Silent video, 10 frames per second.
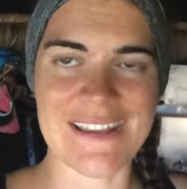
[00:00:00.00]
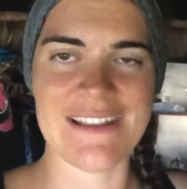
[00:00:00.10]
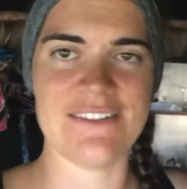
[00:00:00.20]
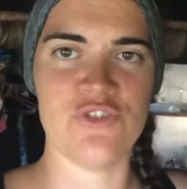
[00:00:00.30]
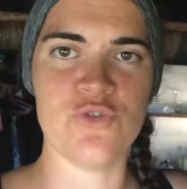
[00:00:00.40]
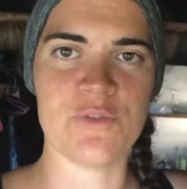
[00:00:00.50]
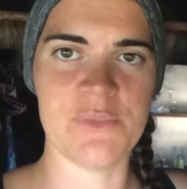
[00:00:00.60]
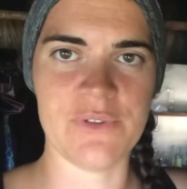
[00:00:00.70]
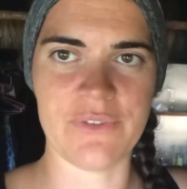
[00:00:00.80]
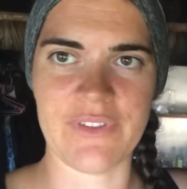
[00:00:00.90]
and
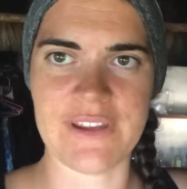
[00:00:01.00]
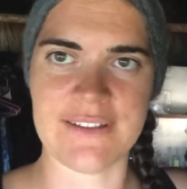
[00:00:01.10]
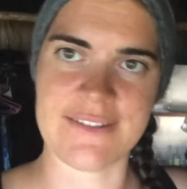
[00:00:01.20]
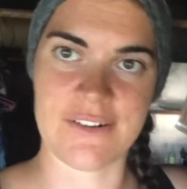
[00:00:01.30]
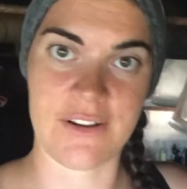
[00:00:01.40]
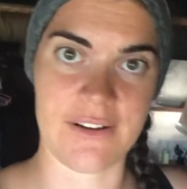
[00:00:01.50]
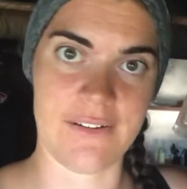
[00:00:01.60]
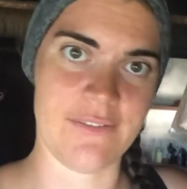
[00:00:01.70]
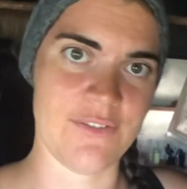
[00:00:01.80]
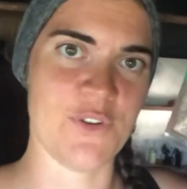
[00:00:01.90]
normal things are not
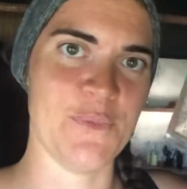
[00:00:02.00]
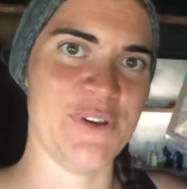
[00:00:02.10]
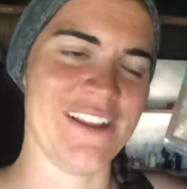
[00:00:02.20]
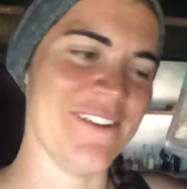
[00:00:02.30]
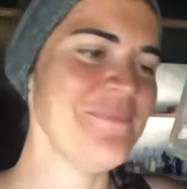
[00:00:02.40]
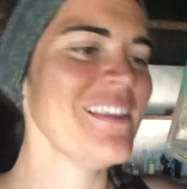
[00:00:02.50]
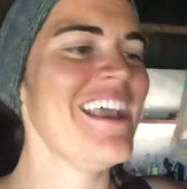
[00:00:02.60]
normal here.